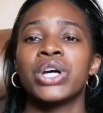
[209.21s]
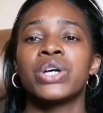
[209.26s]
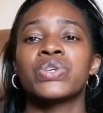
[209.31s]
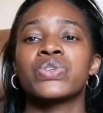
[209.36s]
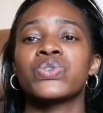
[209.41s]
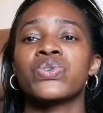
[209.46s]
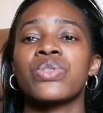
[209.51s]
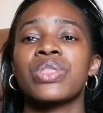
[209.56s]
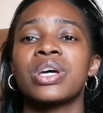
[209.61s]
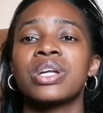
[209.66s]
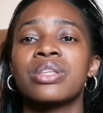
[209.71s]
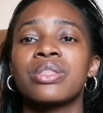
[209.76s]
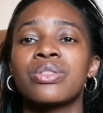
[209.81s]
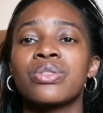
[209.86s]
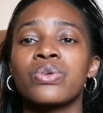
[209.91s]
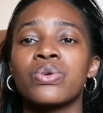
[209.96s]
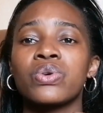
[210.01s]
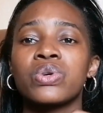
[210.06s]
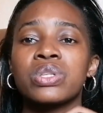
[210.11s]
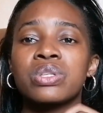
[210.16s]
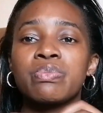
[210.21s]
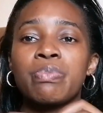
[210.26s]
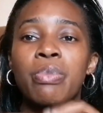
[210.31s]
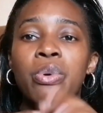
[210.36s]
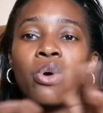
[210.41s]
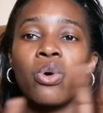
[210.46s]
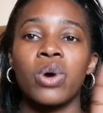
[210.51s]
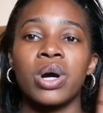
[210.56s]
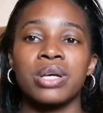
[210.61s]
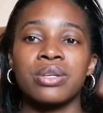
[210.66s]
so that those
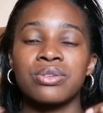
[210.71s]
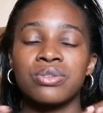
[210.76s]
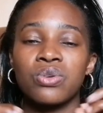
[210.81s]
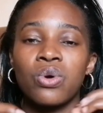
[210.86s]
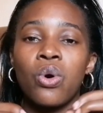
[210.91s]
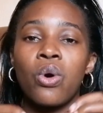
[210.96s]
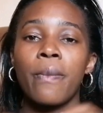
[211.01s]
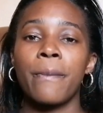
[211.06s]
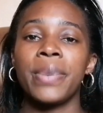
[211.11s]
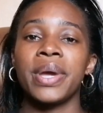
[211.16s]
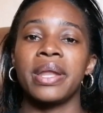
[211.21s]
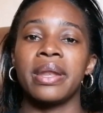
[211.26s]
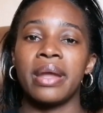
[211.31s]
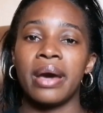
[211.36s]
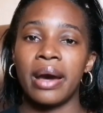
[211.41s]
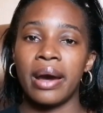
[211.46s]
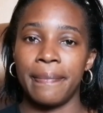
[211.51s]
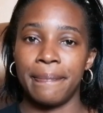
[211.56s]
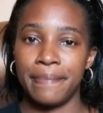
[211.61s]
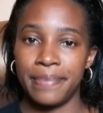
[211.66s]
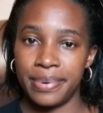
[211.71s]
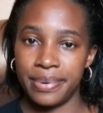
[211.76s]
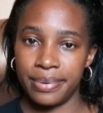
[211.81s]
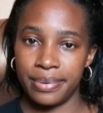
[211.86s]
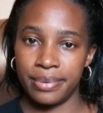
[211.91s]
pores open up.